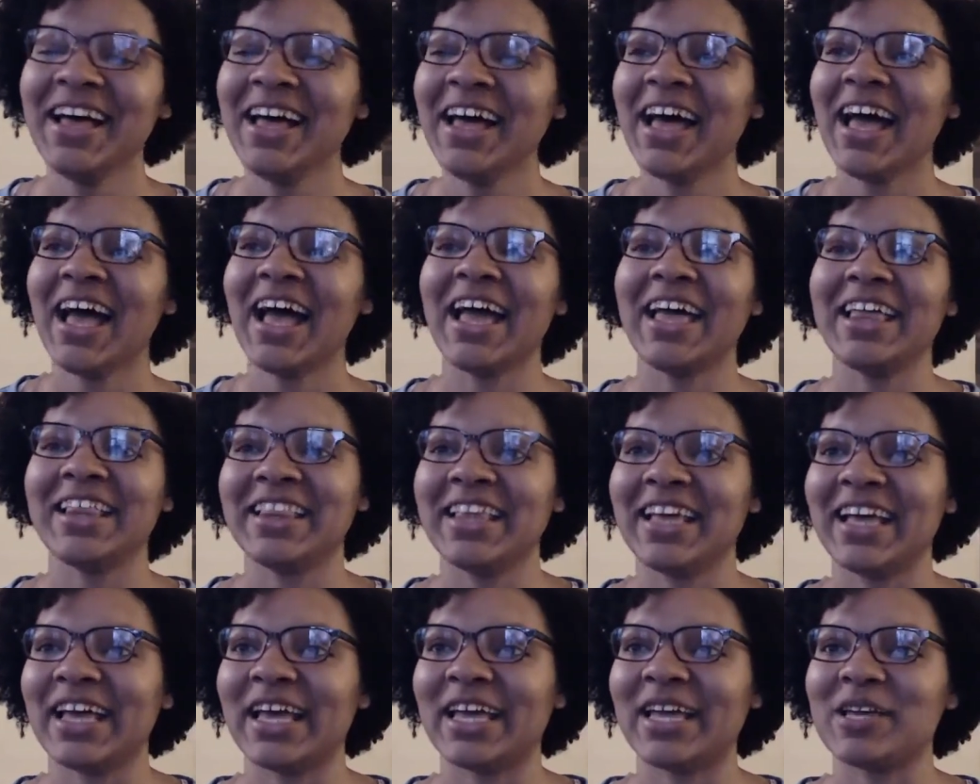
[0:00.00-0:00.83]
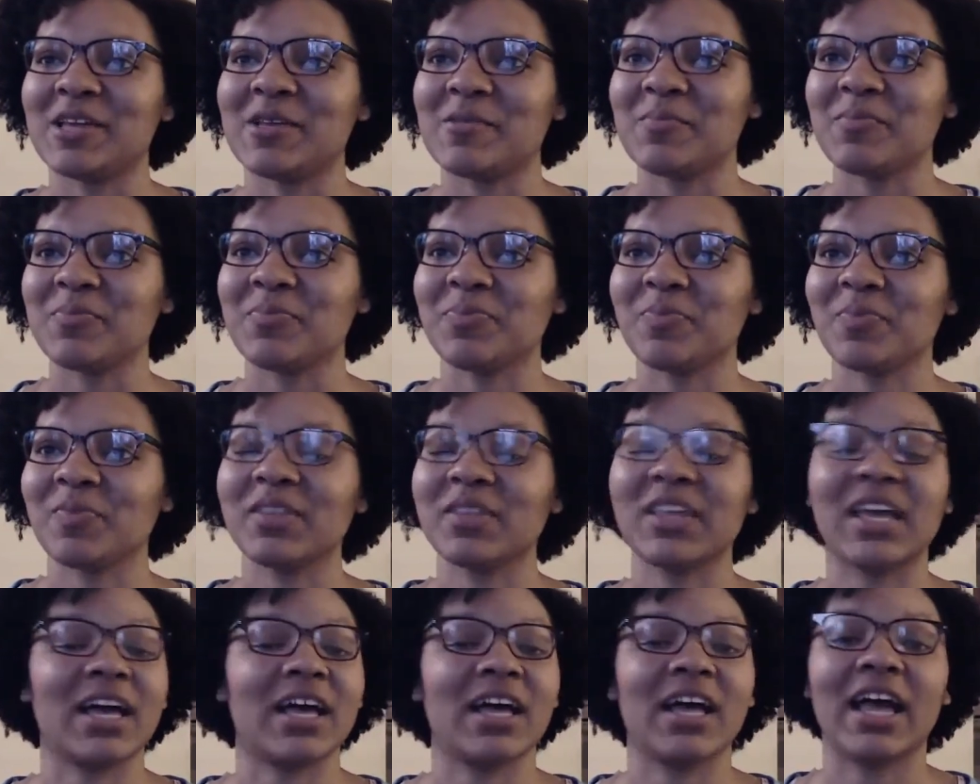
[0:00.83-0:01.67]
And then,
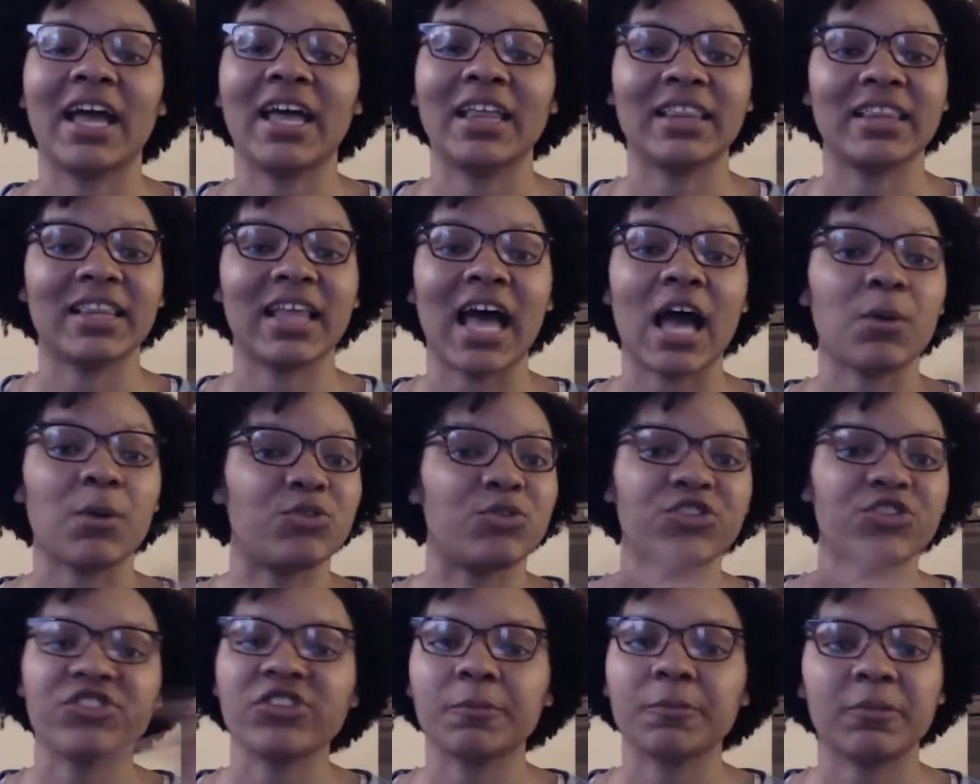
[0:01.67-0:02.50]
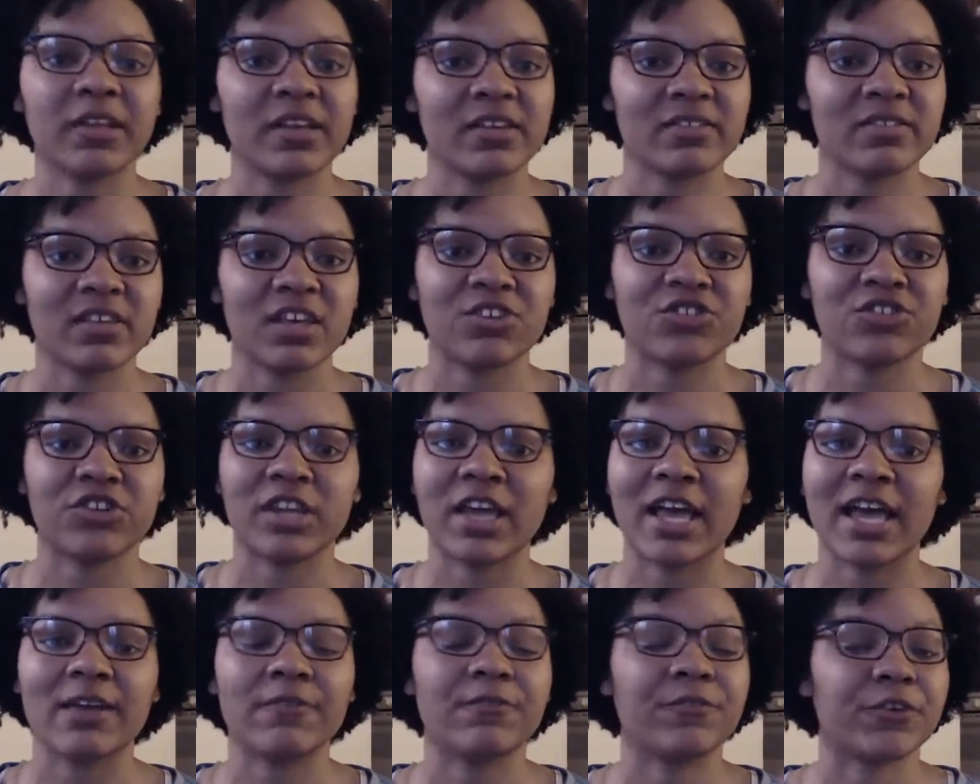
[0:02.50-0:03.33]
yeah, and I was just a PlayStation
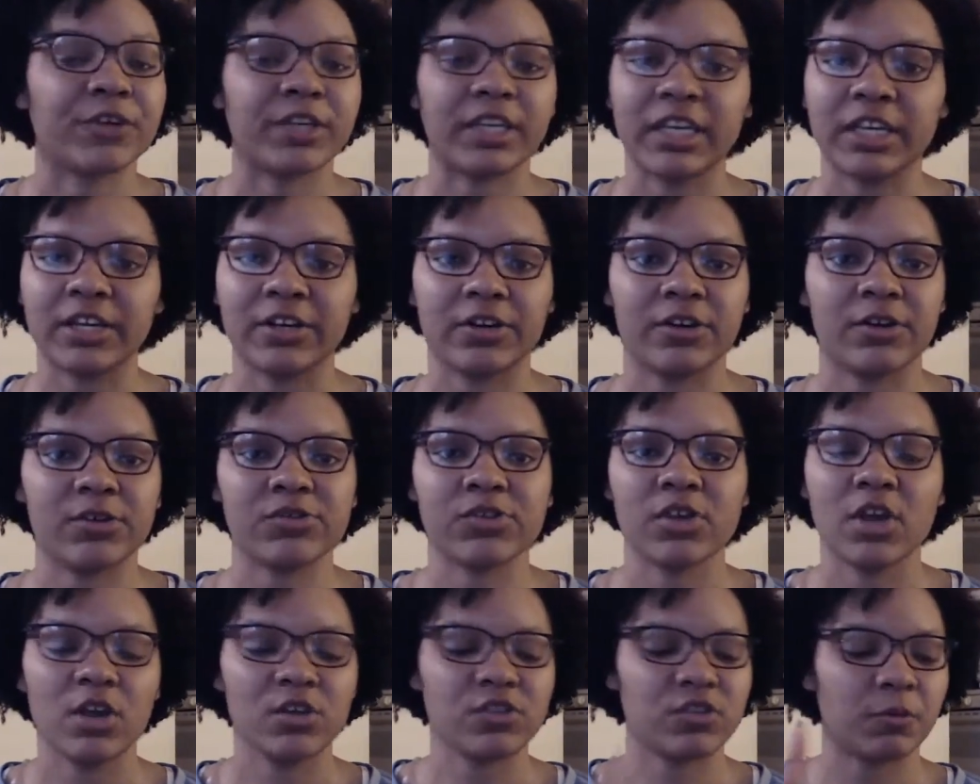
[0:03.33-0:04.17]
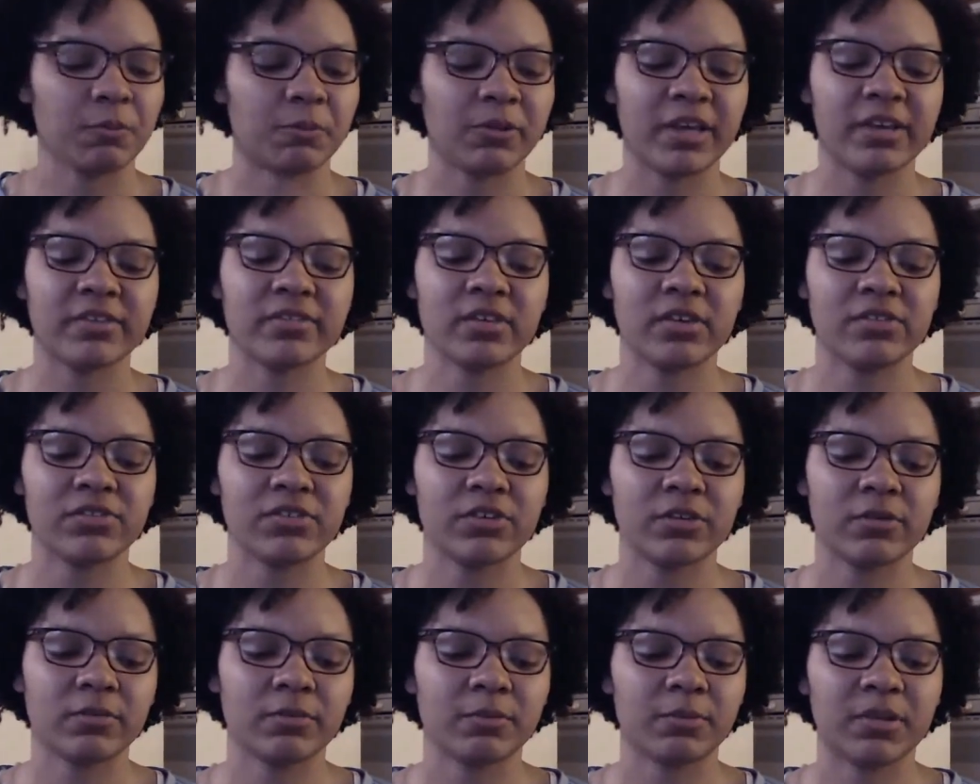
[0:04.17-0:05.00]
head for years. So
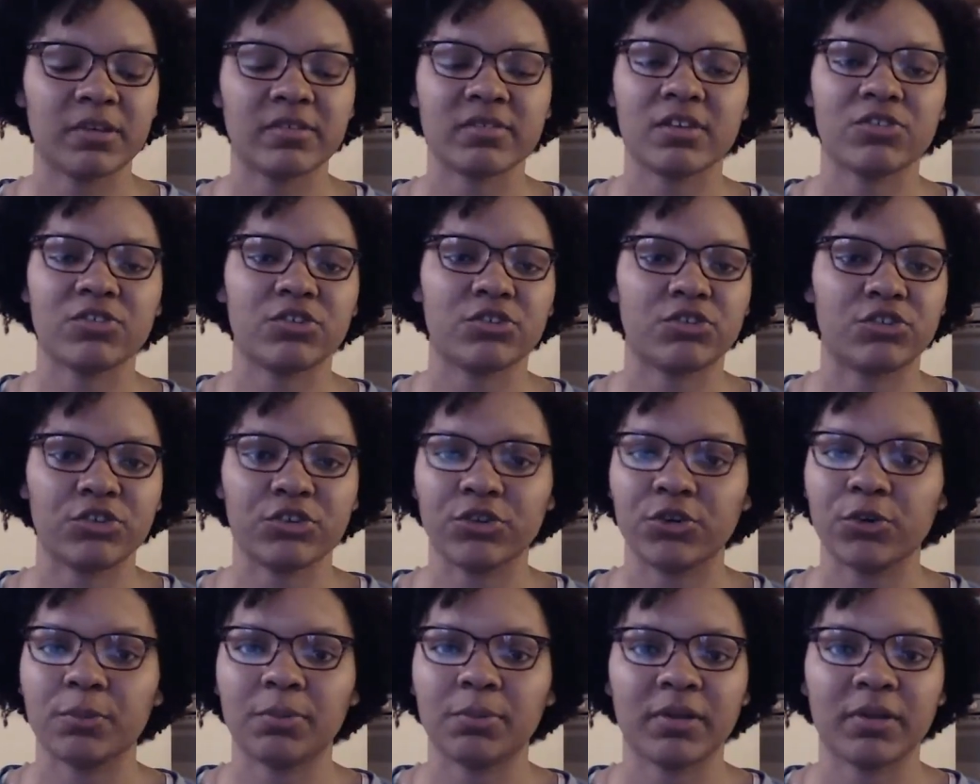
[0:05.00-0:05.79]
PlayStation, PlayStation 2,